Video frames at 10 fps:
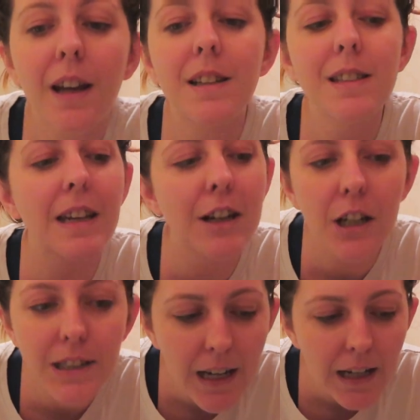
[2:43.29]
It's
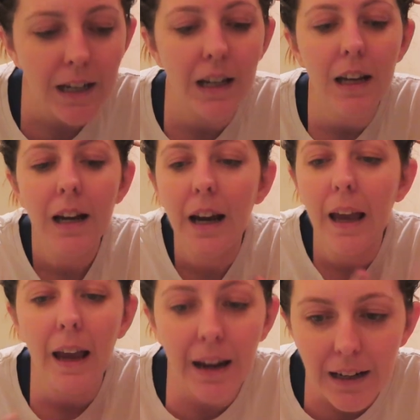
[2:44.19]
irritating. I
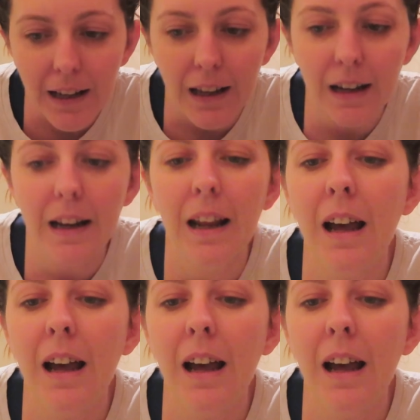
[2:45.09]
hate it.